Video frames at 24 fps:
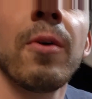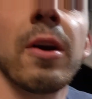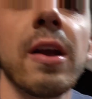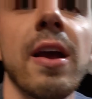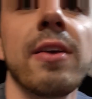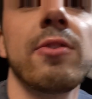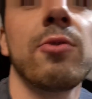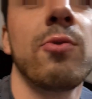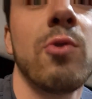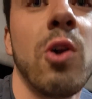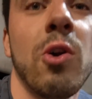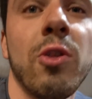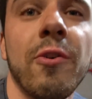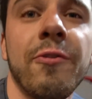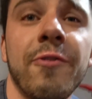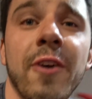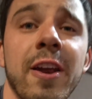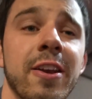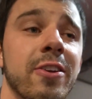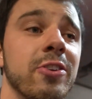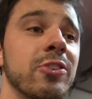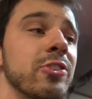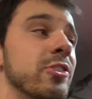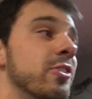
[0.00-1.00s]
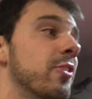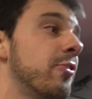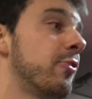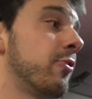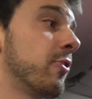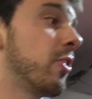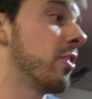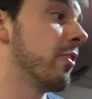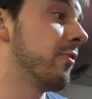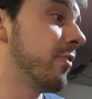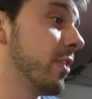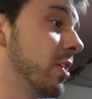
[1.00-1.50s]
gonna have to roll the fenders in the
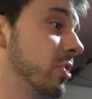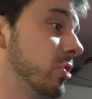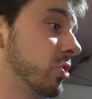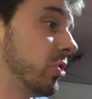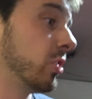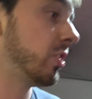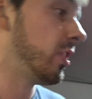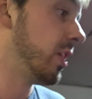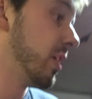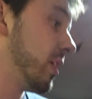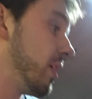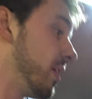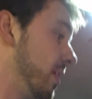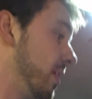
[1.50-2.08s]
front eventually.